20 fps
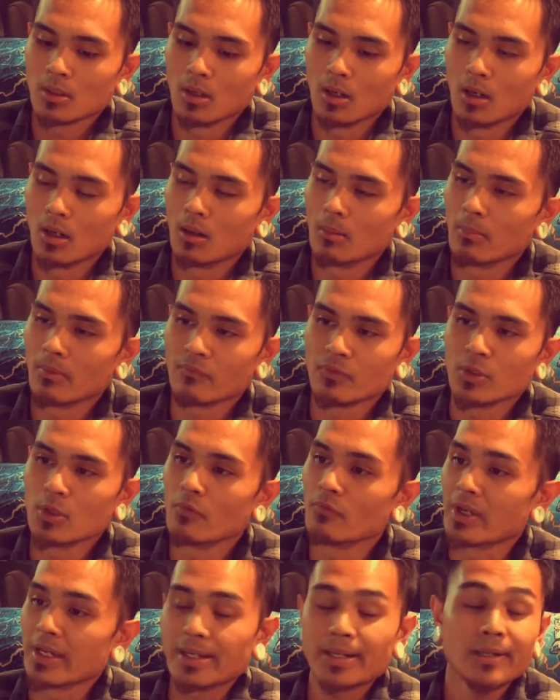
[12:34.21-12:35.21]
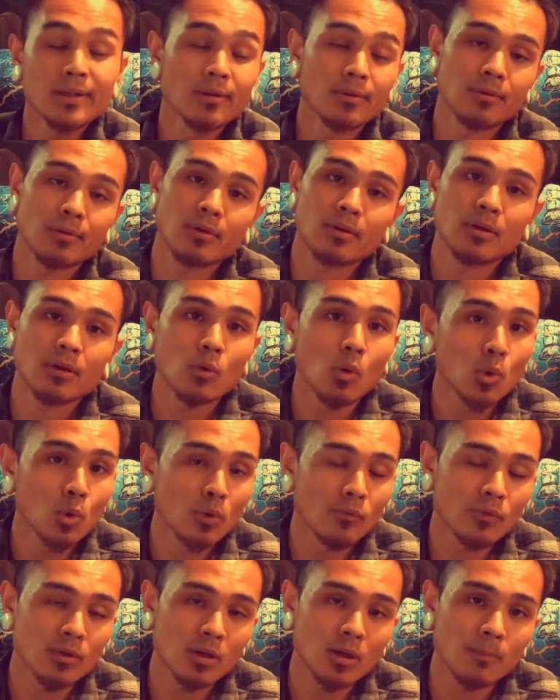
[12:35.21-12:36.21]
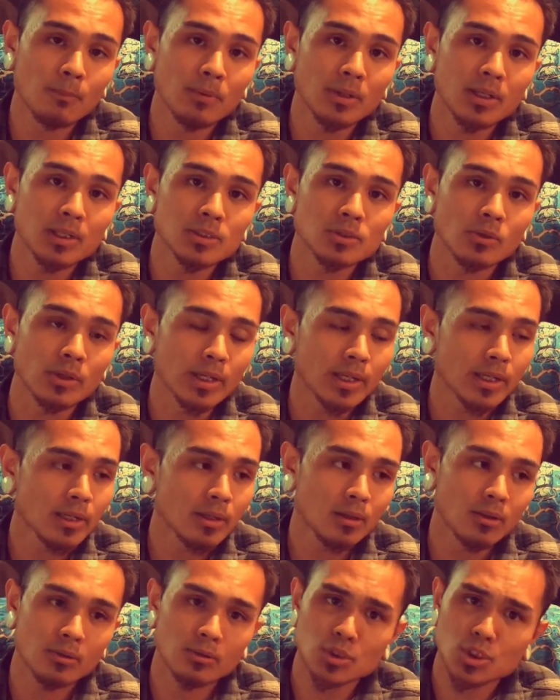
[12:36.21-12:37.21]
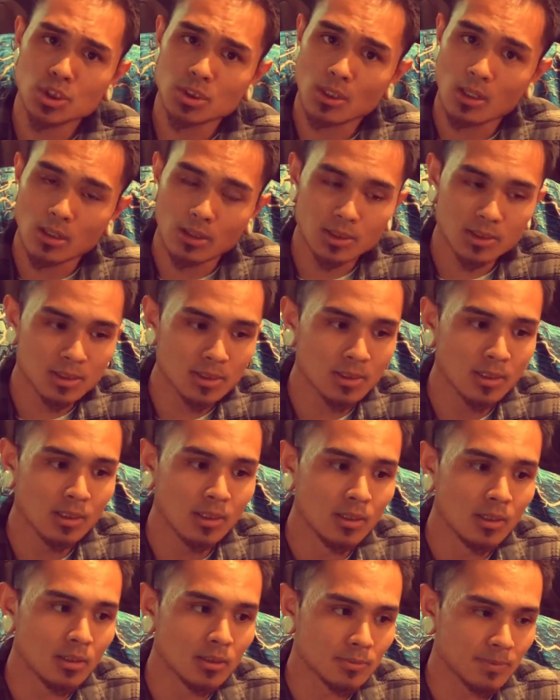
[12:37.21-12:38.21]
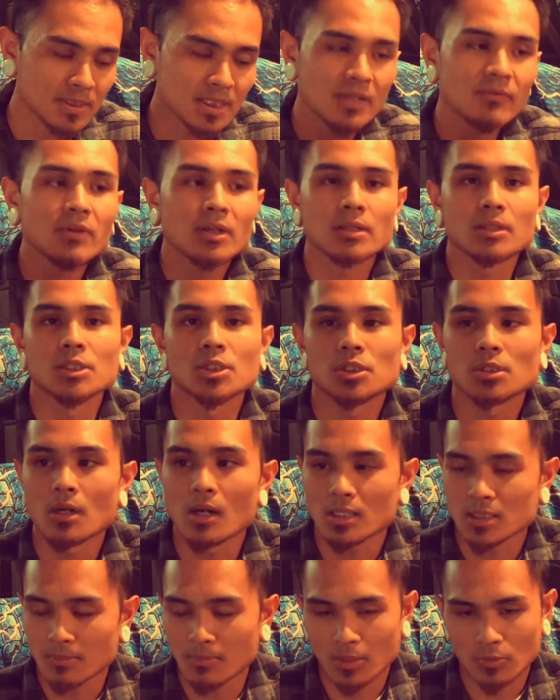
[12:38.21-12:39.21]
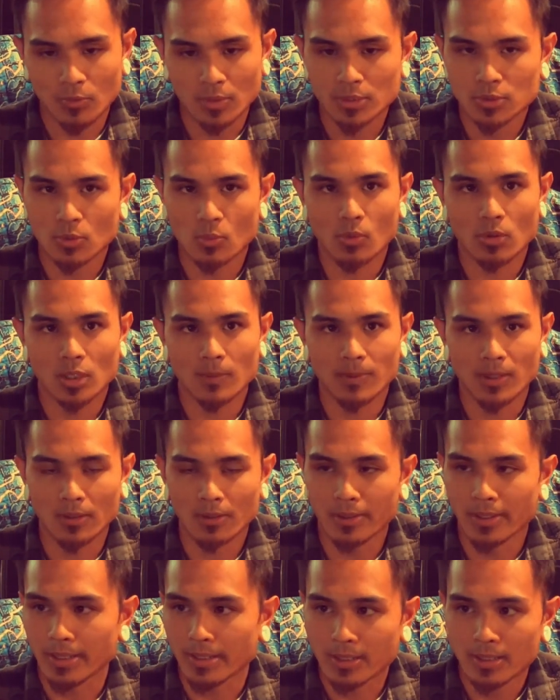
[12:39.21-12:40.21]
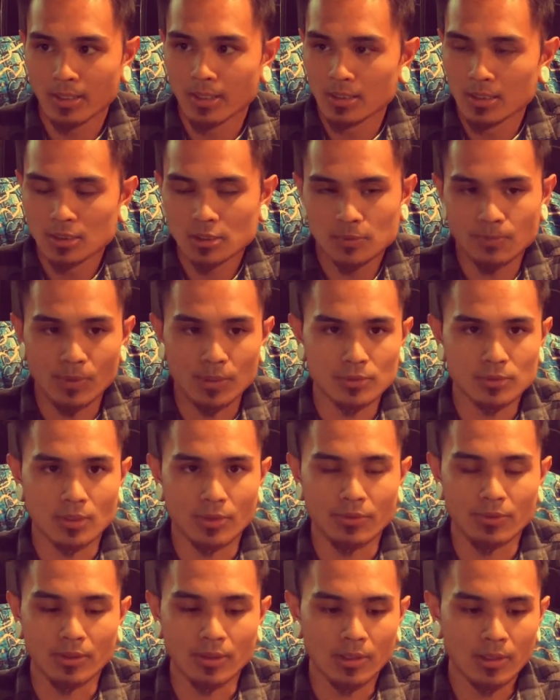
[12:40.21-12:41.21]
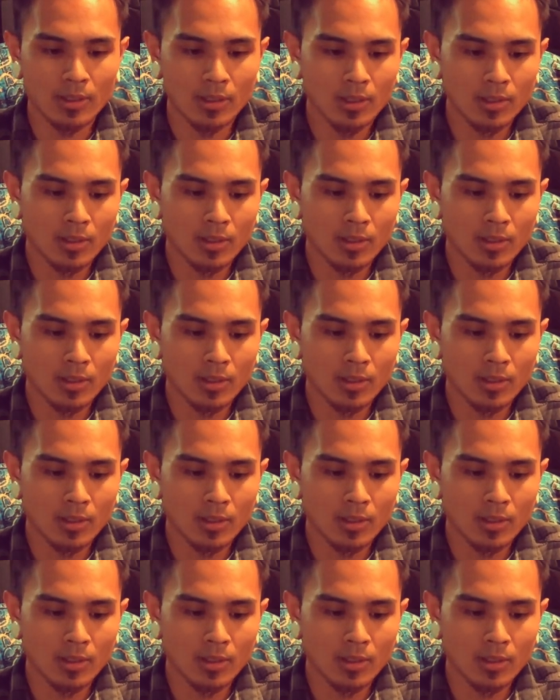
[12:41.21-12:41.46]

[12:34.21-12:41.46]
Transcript: If you know of any other coilover companies or any other shocks, specifically shocks, I'm not really too worried about like springs or nothing,